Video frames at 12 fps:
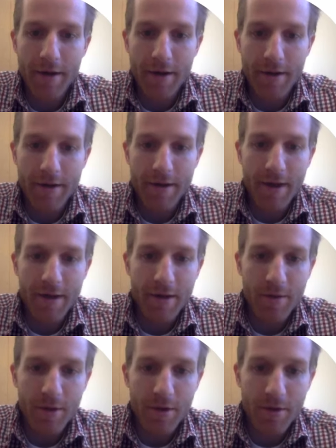and set
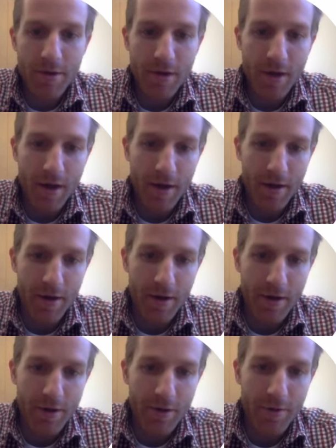some of those
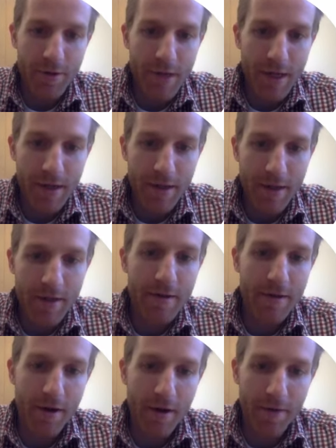attributes that it
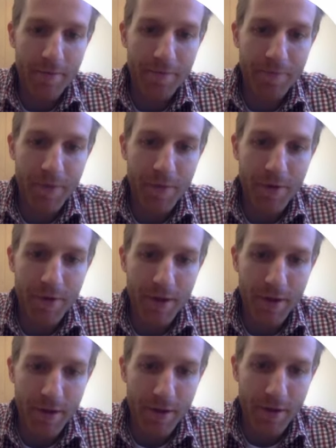needs
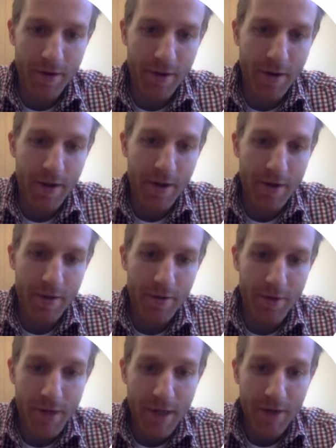using some of
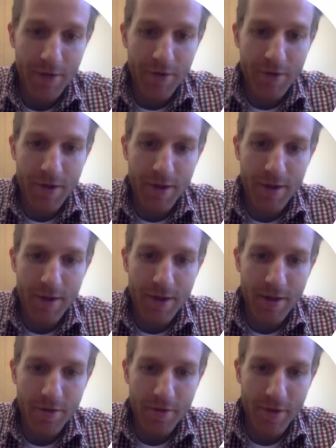those styles using
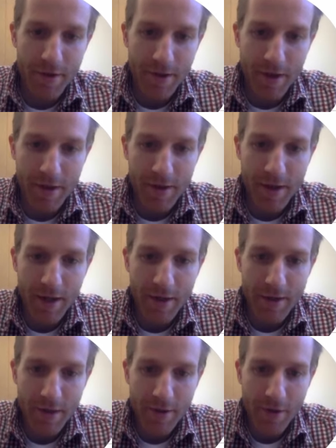D3's style
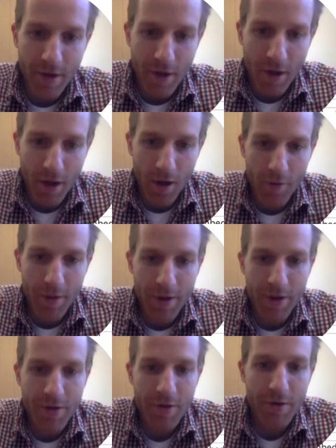setter. We could
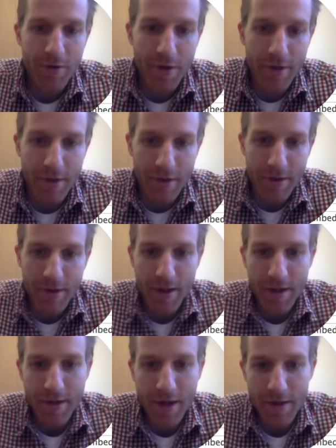also do this in
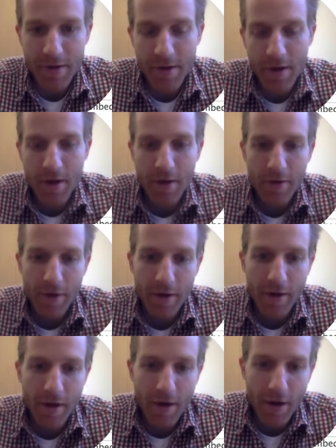CSS. Right.